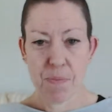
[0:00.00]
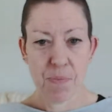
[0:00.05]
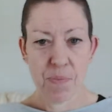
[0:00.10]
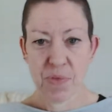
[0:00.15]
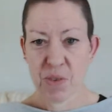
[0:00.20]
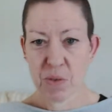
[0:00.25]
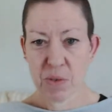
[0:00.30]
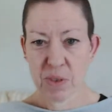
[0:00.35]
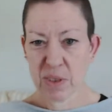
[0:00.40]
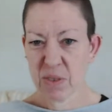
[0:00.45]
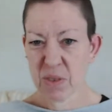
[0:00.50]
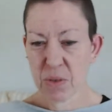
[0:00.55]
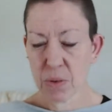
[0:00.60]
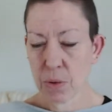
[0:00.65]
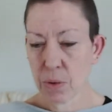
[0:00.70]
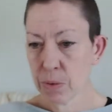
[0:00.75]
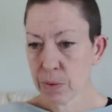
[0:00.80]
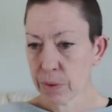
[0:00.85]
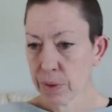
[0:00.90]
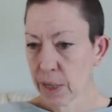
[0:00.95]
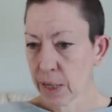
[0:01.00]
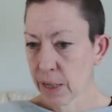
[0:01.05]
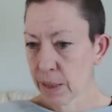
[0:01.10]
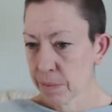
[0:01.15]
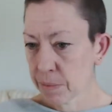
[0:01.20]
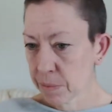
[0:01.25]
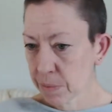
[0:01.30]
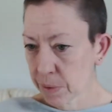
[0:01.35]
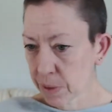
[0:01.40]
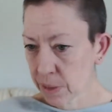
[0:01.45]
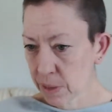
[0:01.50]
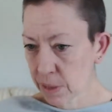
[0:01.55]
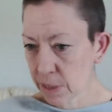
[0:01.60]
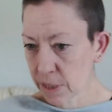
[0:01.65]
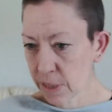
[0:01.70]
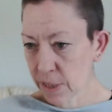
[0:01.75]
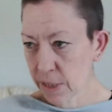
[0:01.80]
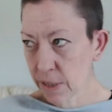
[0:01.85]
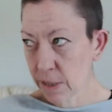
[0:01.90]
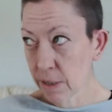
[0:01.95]
No, there's not all that, but
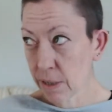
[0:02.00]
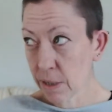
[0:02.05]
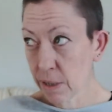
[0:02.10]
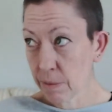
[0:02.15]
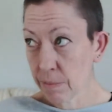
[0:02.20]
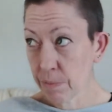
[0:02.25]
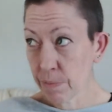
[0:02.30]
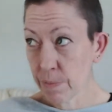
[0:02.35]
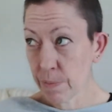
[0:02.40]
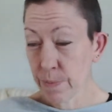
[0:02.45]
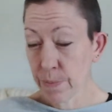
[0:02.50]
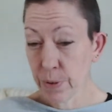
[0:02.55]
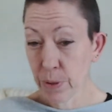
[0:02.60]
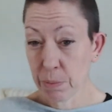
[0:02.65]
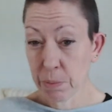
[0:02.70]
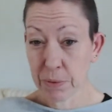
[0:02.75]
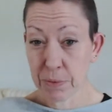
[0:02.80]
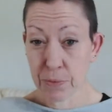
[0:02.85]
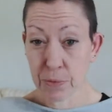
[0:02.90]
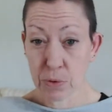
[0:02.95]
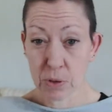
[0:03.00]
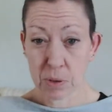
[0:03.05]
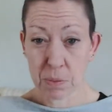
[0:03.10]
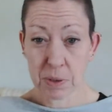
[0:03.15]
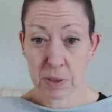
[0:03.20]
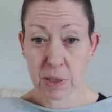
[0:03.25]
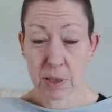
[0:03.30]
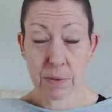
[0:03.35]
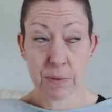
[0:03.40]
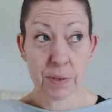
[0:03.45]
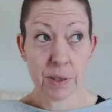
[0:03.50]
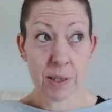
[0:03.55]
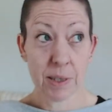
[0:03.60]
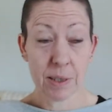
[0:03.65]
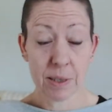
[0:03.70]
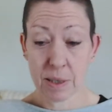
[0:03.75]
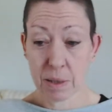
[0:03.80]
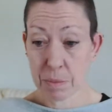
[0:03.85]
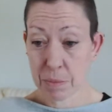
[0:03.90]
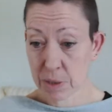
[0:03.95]
I'll probably force myself to
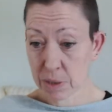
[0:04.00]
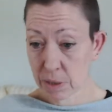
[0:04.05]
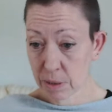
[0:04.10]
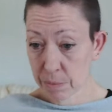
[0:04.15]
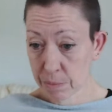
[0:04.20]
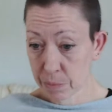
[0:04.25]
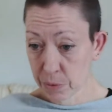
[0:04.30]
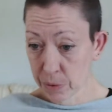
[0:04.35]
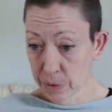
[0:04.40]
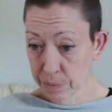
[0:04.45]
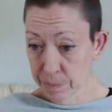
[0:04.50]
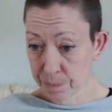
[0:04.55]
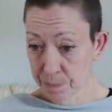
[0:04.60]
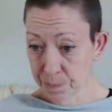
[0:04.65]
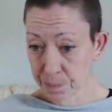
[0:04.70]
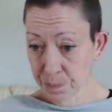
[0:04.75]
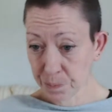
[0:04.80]
list them at some point.